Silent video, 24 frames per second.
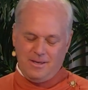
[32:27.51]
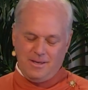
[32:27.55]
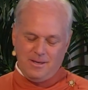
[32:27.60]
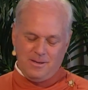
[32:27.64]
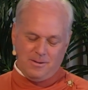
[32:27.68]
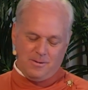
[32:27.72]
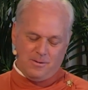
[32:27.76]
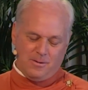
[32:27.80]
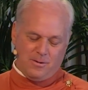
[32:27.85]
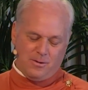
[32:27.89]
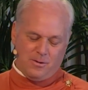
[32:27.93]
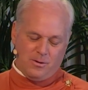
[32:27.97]

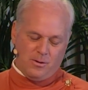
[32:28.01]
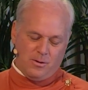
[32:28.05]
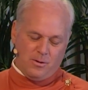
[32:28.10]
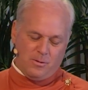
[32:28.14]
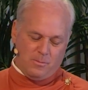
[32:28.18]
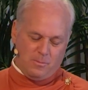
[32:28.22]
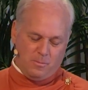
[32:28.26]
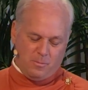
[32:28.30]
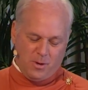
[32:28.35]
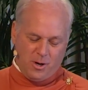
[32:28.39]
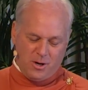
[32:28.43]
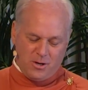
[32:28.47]
he
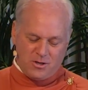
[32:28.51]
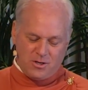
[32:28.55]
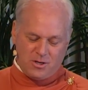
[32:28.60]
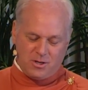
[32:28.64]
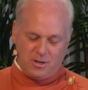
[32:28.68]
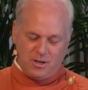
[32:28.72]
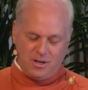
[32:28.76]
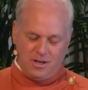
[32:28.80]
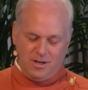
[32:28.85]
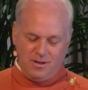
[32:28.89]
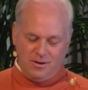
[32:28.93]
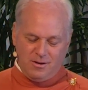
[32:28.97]

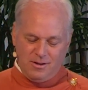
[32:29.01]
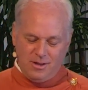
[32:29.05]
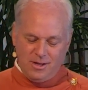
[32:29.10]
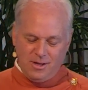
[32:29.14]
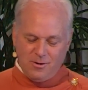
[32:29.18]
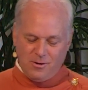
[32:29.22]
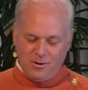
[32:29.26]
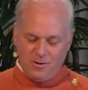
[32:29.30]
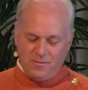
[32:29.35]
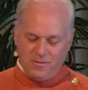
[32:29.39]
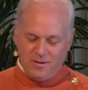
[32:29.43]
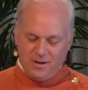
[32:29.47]
marched into
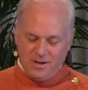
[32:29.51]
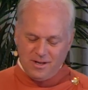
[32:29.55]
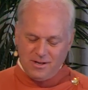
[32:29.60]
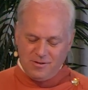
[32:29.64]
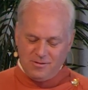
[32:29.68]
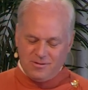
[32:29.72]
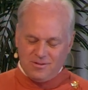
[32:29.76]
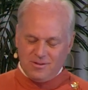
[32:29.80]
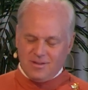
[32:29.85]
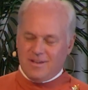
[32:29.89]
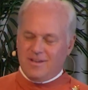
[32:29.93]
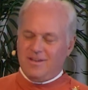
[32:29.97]
the
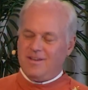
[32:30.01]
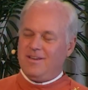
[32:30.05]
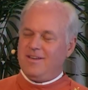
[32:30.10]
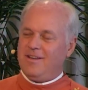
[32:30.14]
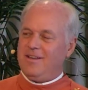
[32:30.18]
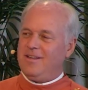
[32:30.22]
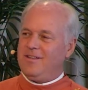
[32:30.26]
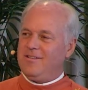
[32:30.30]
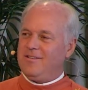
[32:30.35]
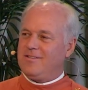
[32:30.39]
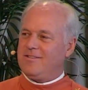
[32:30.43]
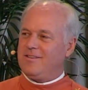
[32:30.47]
orphanage
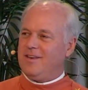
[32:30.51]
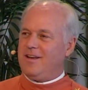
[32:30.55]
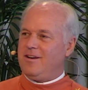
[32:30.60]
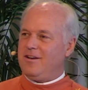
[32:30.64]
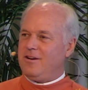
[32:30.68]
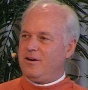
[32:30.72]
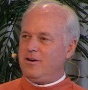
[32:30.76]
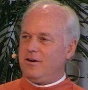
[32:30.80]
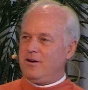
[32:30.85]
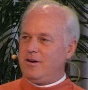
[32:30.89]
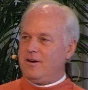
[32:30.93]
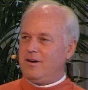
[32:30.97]
and
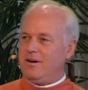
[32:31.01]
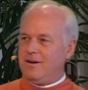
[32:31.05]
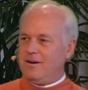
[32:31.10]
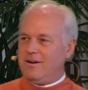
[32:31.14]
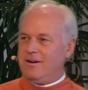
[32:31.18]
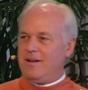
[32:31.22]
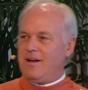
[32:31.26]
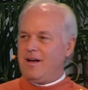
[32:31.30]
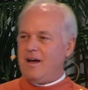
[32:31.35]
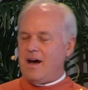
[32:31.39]
said to her,